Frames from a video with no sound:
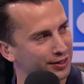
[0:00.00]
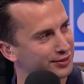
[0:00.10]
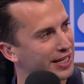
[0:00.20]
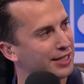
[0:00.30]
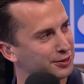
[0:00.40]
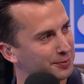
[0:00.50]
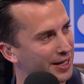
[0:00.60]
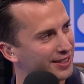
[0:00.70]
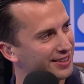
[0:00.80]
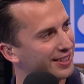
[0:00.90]
assassin,
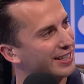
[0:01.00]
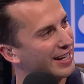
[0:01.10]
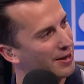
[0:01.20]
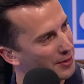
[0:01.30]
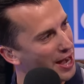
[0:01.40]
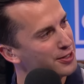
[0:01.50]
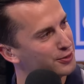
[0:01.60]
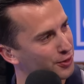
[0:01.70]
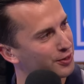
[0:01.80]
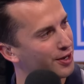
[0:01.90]
man. Like, how, how do you
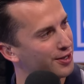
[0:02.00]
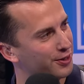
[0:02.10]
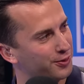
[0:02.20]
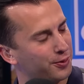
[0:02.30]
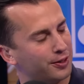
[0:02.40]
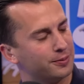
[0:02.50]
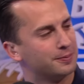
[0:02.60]
turn it on on the court?